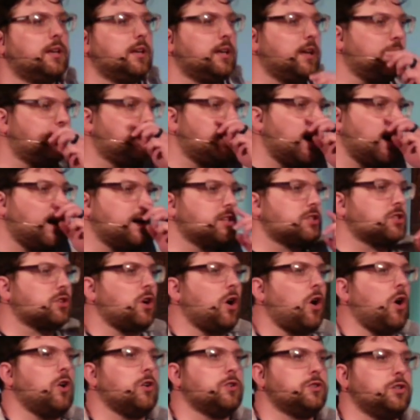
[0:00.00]
If God has
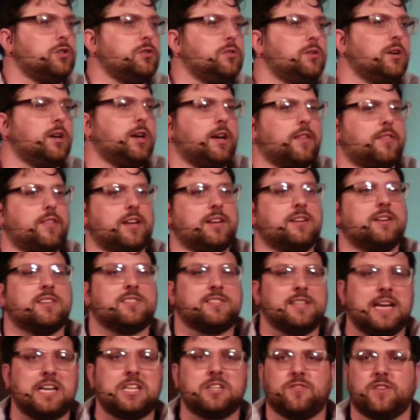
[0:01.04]
called you, then
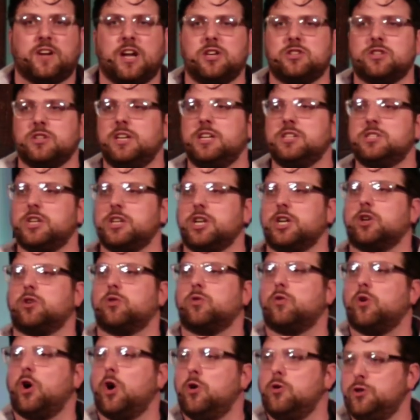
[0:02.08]
sanctification, he's going to
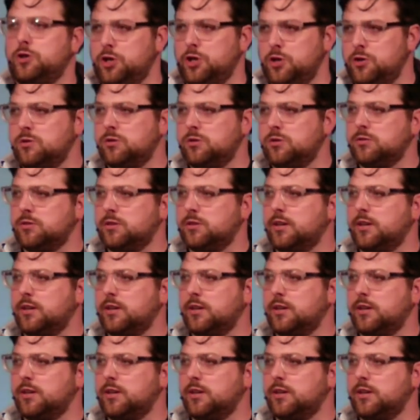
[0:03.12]
grow you.